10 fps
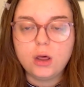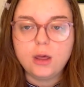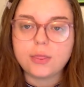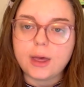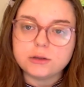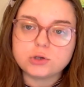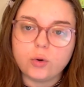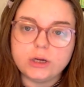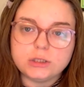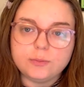that is
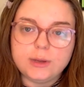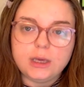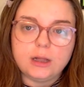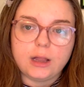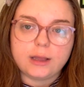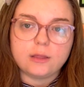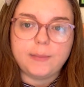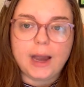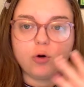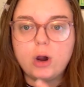going to be like the
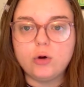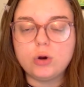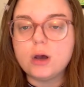background